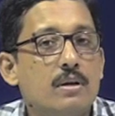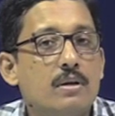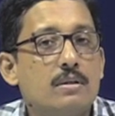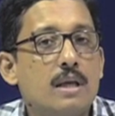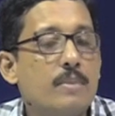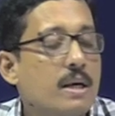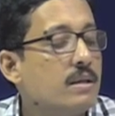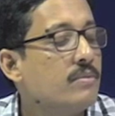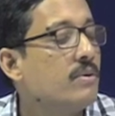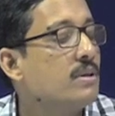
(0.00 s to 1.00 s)
some
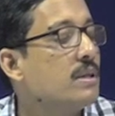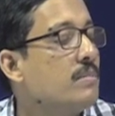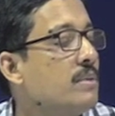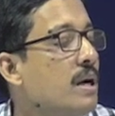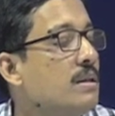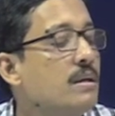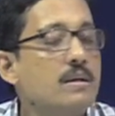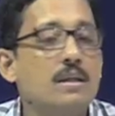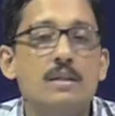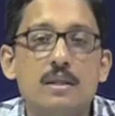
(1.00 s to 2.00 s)
other
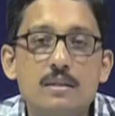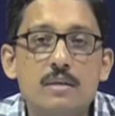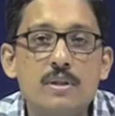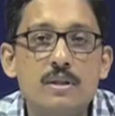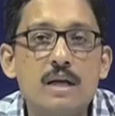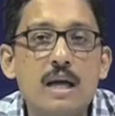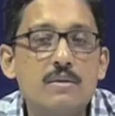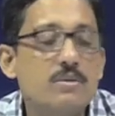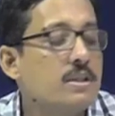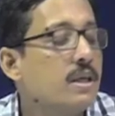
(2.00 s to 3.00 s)
in some other
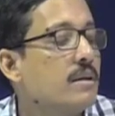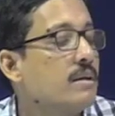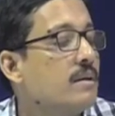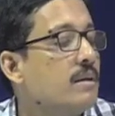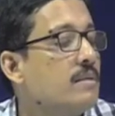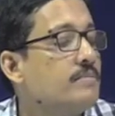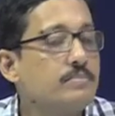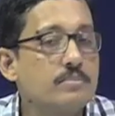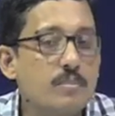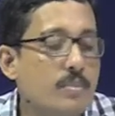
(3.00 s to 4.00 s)
diagnostic
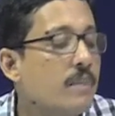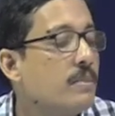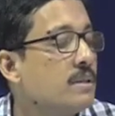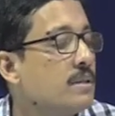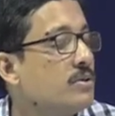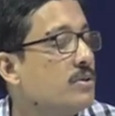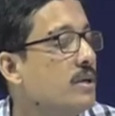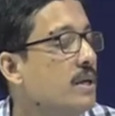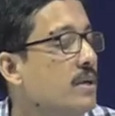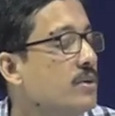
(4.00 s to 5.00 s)
purposes.
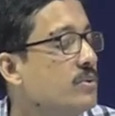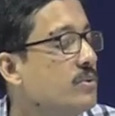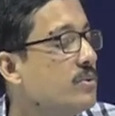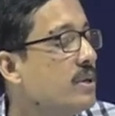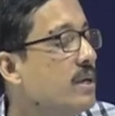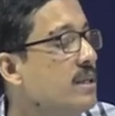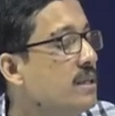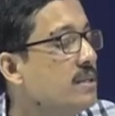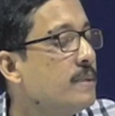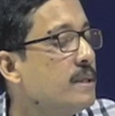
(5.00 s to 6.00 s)
So in
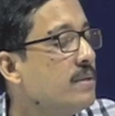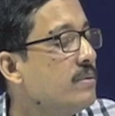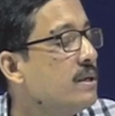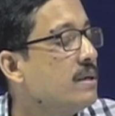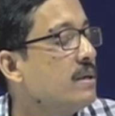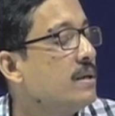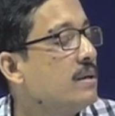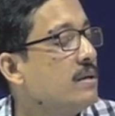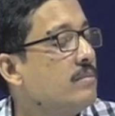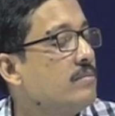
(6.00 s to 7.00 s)
this
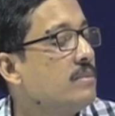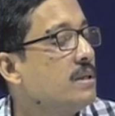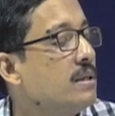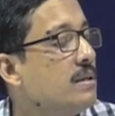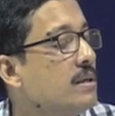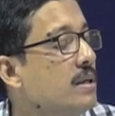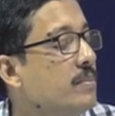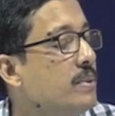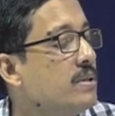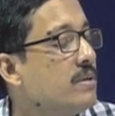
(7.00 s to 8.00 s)
particular
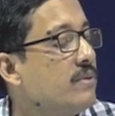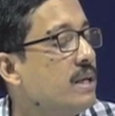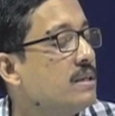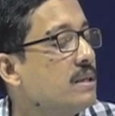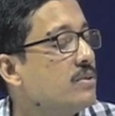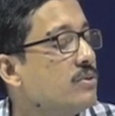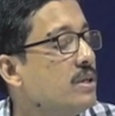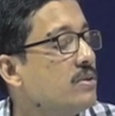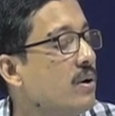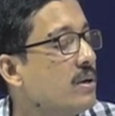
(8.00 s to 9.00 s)
piece of lectures,
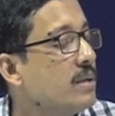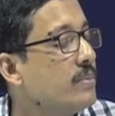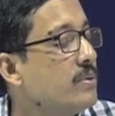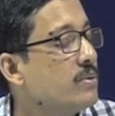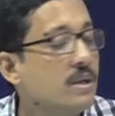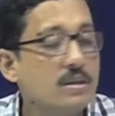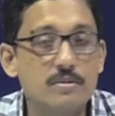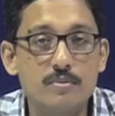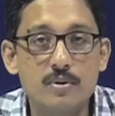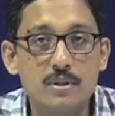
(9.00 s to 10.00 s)
we talked about what is
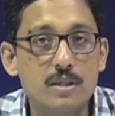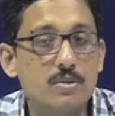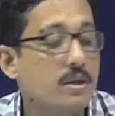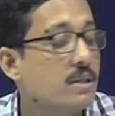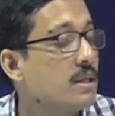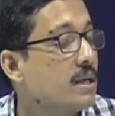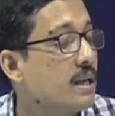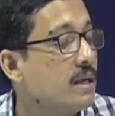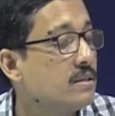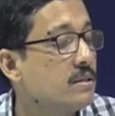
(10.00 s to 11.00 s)
fluorescence, what is the
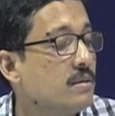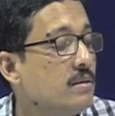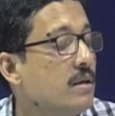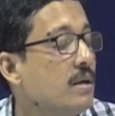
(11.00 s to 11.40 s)
connection